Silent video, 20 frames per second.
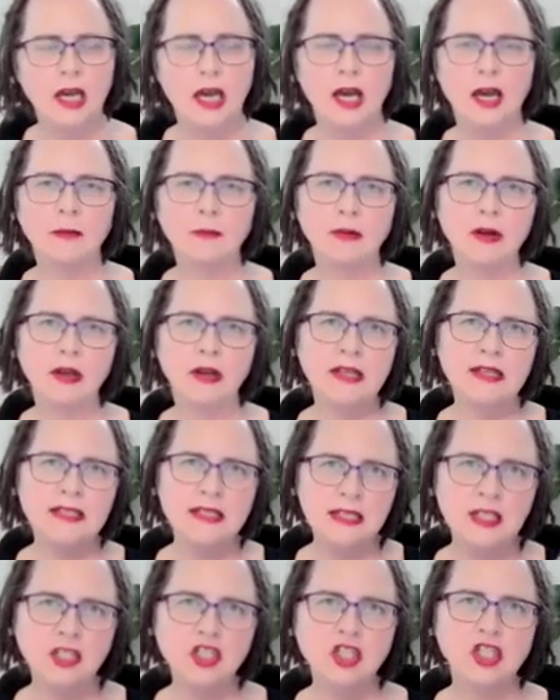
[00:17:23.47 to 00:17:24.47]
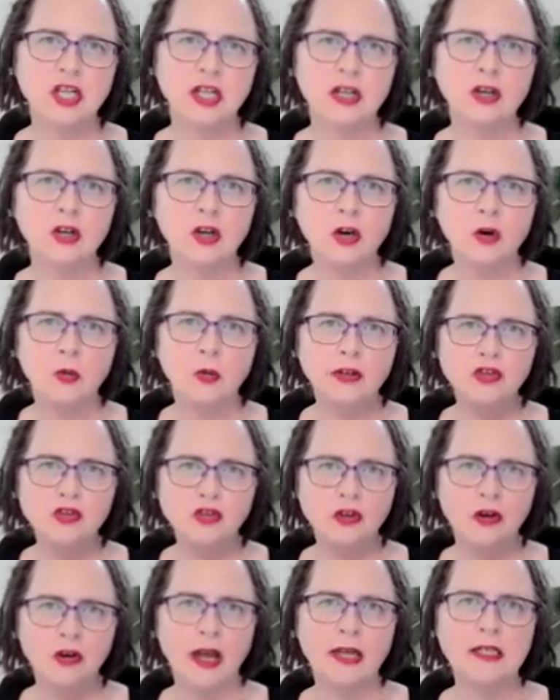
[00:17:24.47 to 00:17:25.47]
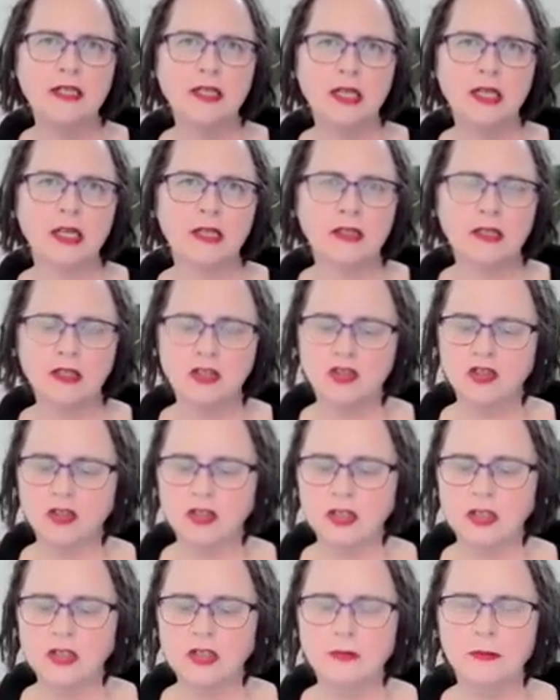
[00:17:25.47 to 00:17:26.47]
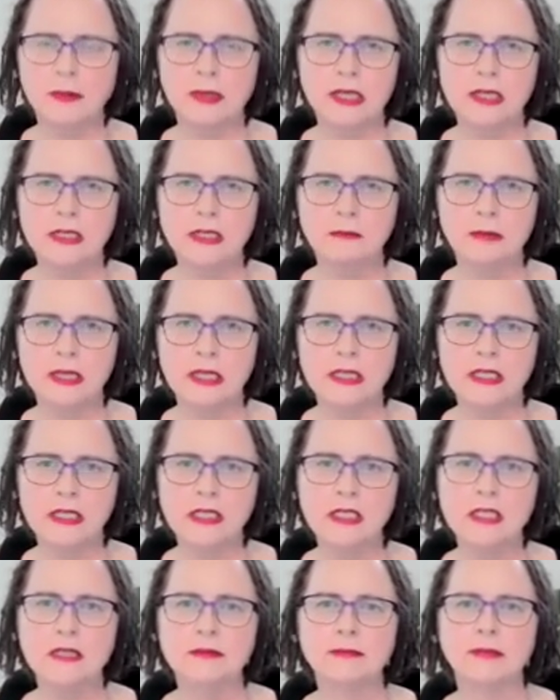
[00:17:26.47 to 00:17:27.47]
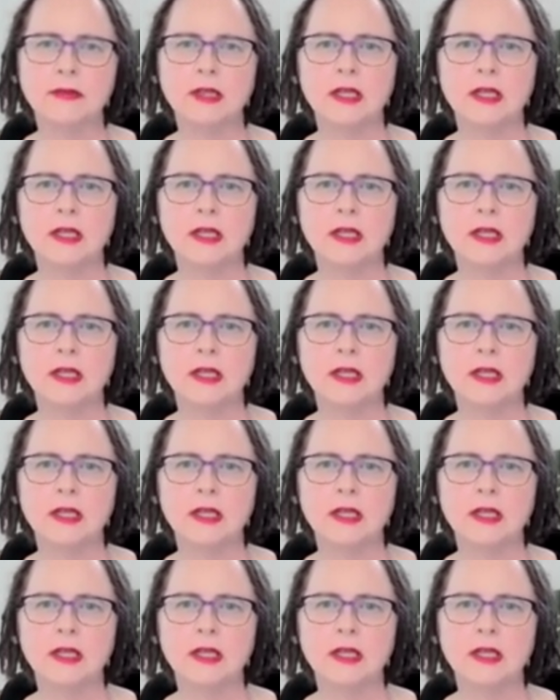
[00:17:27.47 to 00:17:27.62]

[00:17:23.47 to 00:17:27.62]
But essentially, we're trying to get the student to be independent.